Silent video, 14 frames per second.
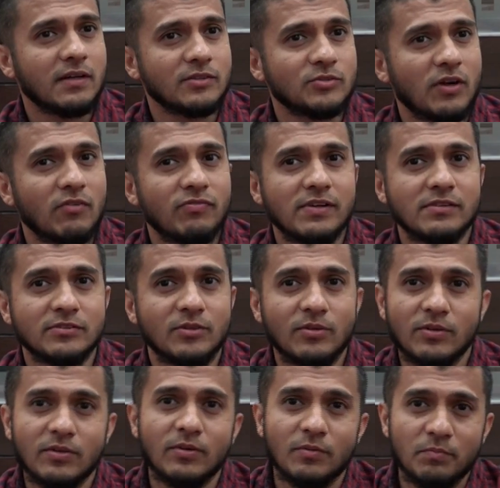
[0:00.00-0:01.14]
kachra fields.
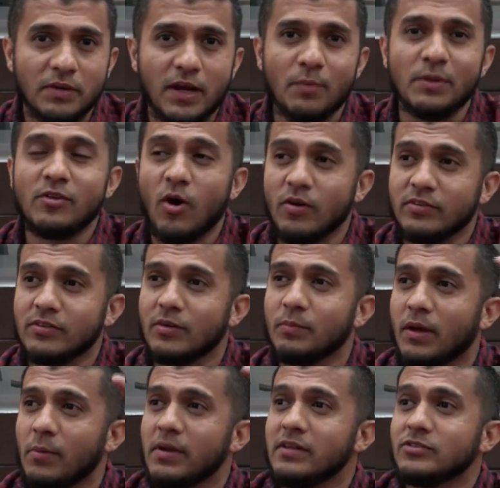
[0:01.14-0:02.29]
No. Become a doctor,
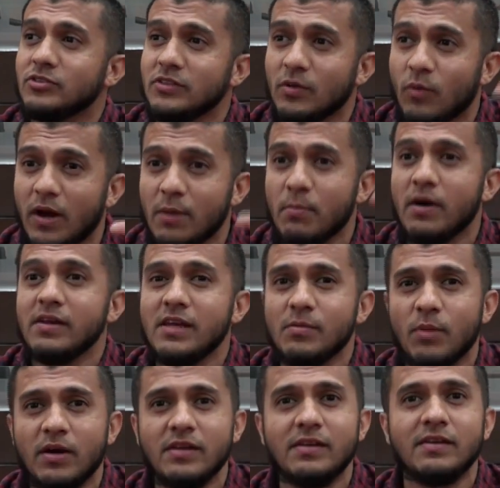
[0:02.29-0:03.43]
become an engineer. Why?
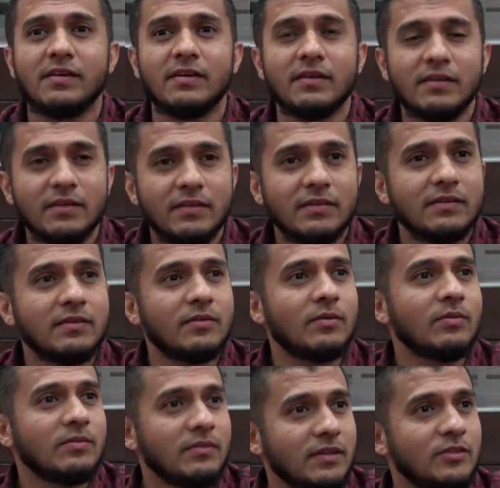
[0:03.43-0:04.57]
Money.
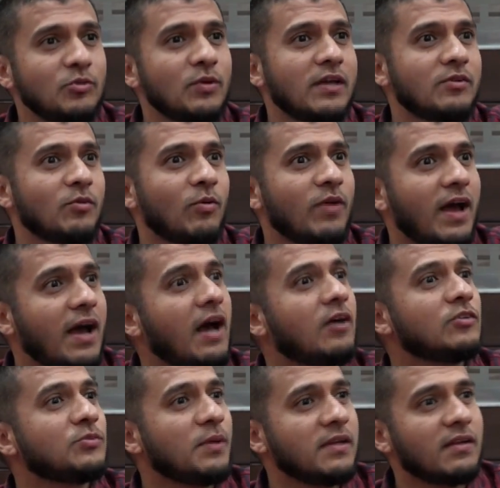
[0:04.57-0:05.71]
You need to get your own
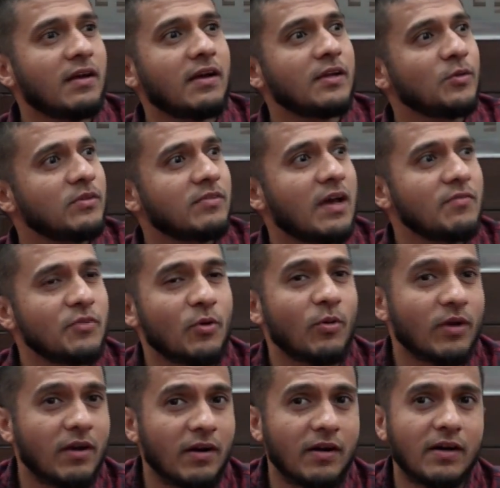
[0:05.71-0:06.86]
house, beta. You need to have your own
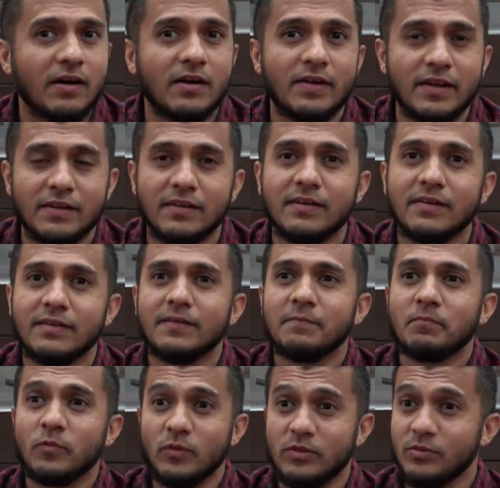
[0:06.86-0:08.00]
car, and
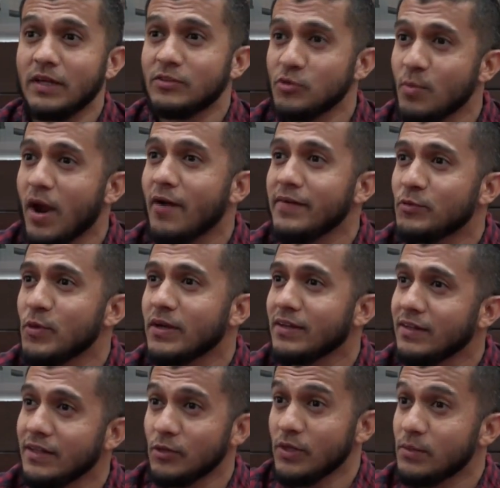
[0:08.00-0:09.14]
you need to get you married
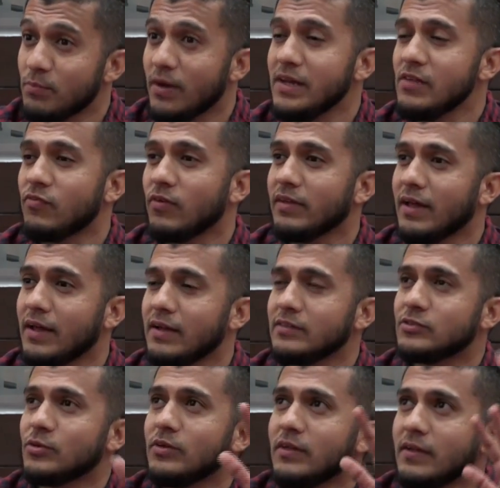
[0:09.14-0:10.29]
quickly. You need money for that. And
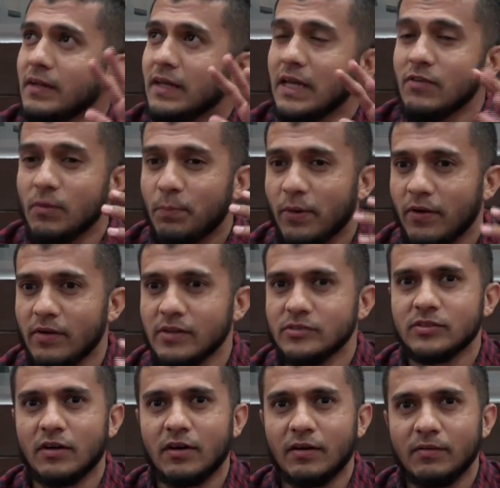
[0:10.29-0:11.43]
so even
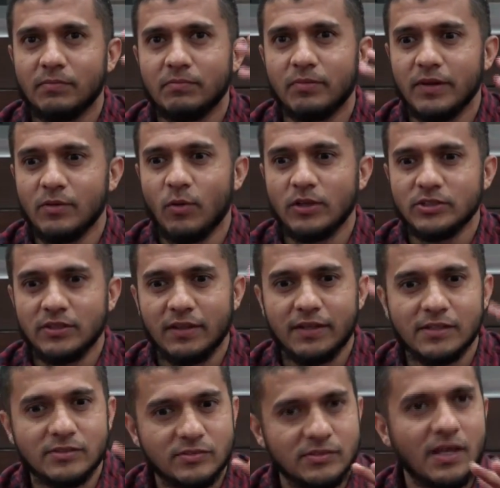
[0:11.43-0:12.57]
parents are brainwashing the
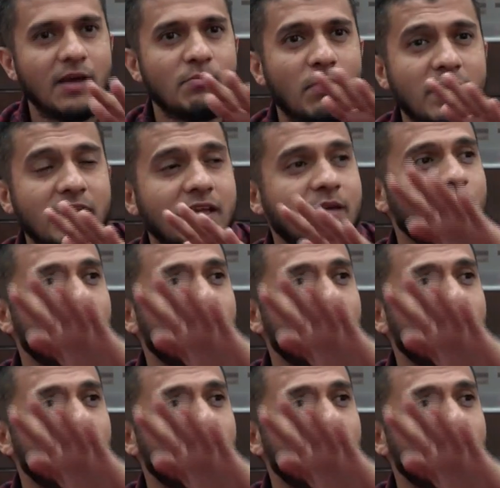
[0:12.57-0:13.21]
kids. Yeah, money.